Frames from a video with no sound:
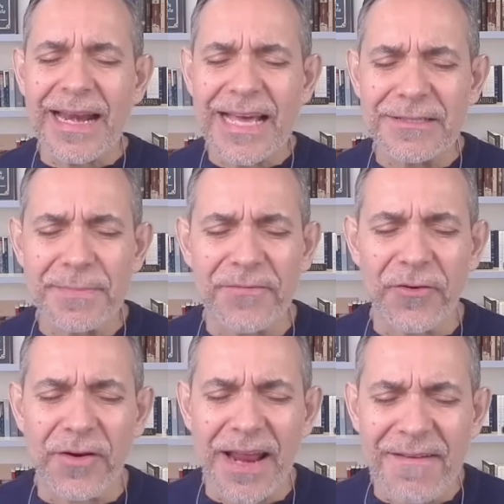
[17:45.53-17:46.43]
Cleanse me
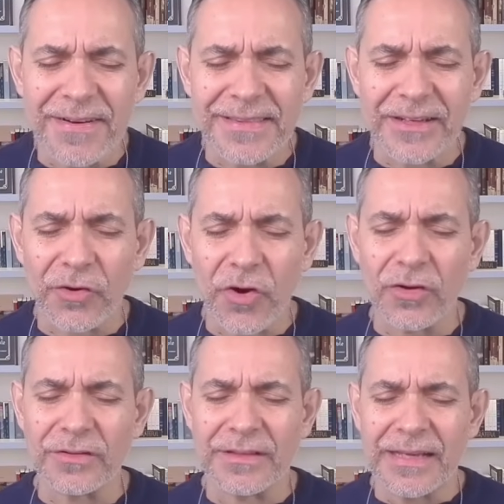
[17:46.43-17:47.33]
for everything
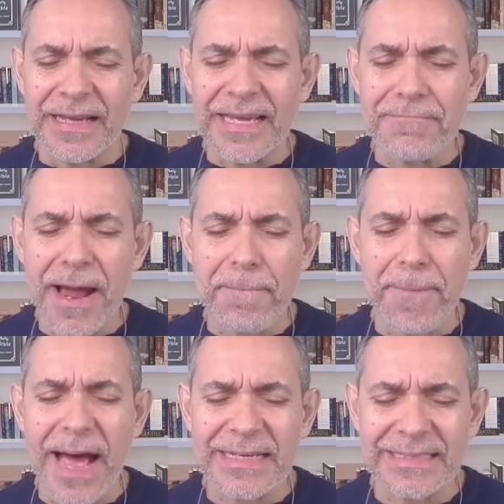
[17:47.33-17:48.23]
wrong in my
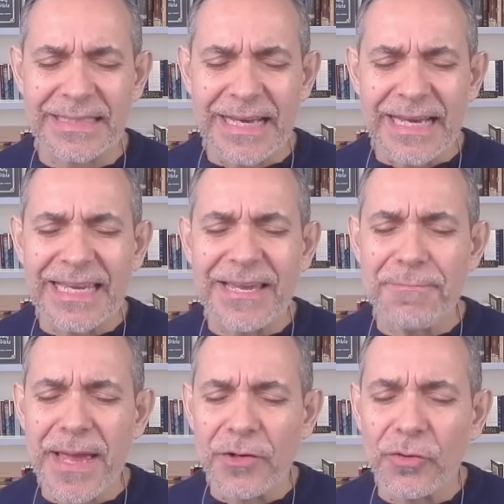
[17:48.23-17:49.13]
past.
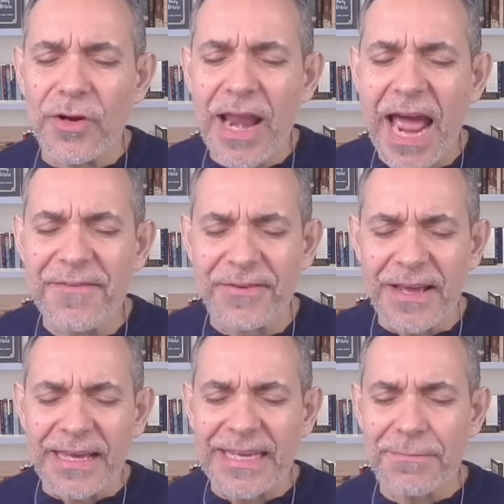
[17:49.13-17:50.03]
Give me a new life.
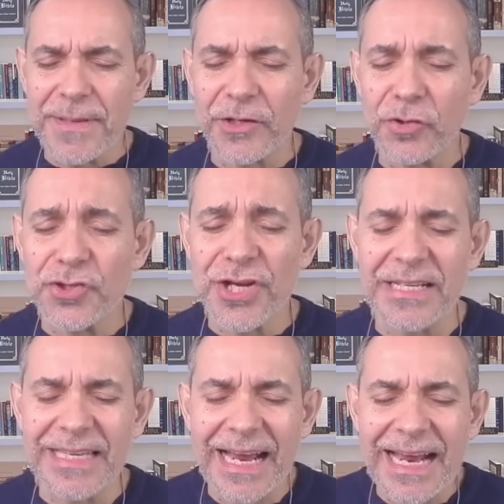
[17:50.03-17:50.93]
Give me a new
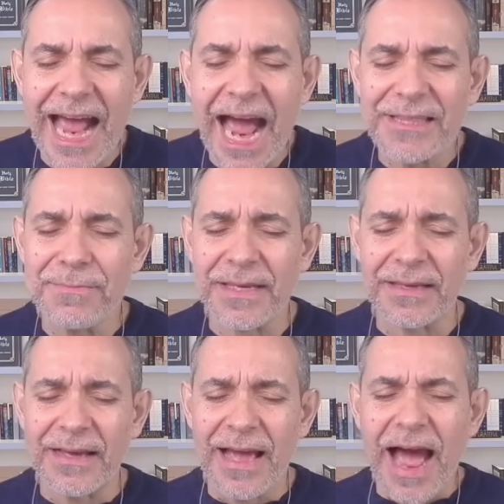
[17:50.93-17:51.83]
chance and guide
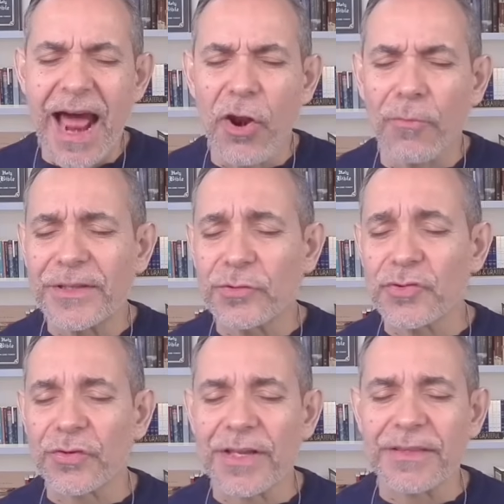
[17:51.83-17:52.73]
me. Allow me
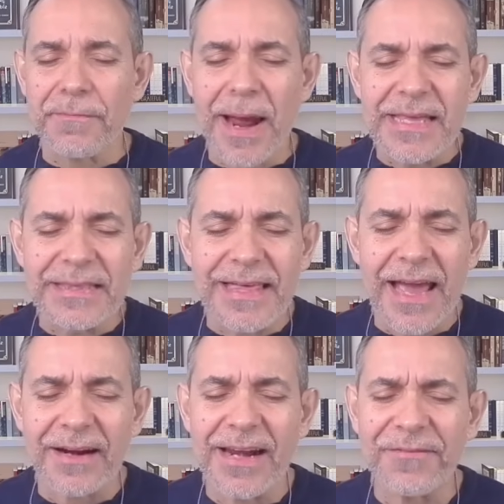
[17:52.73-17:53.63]
to surrender my
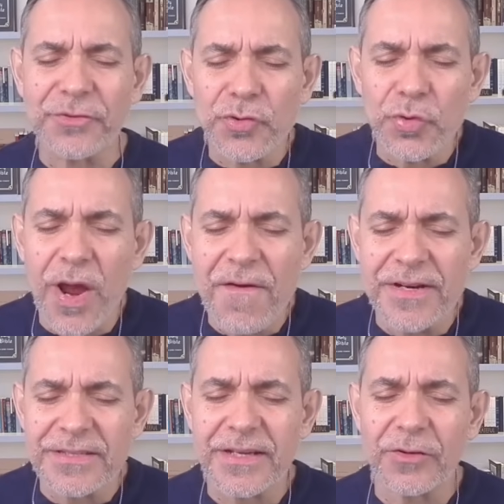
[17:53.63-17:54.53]
entire life to you
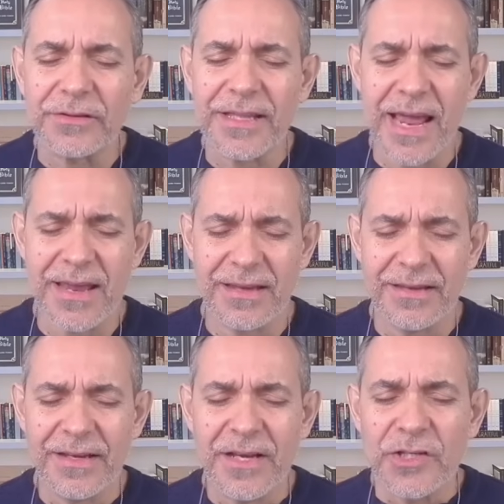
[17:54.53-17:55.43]
every single day
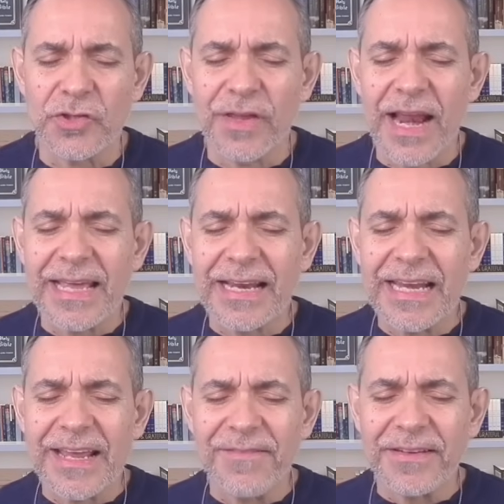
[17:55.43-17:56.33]
so that I
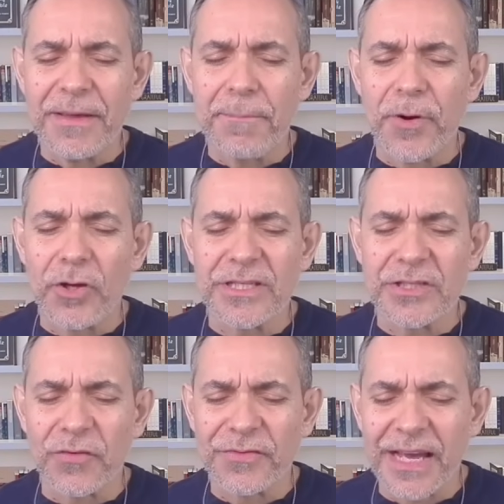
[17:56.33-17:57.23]
can live in the
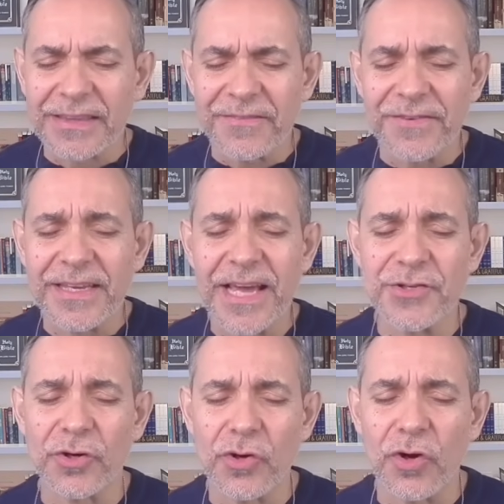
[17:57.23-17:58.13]
process of
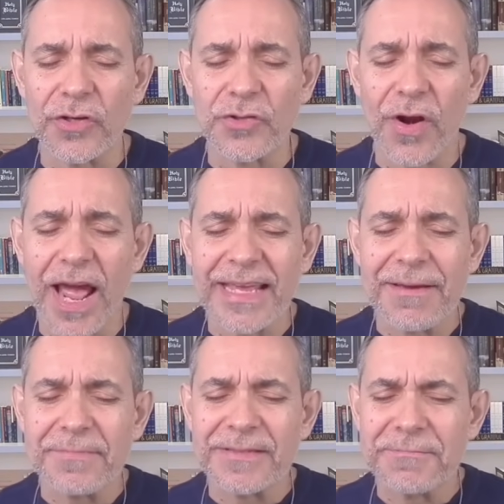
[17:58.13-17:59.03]
sanctification, Lord, so I
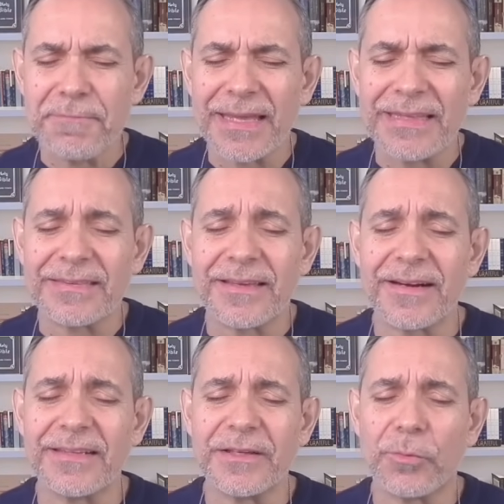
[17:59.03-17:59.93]
can spend
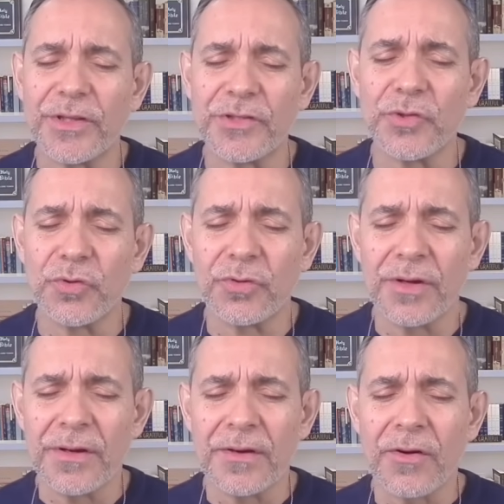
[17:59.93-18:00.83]
eternity with you,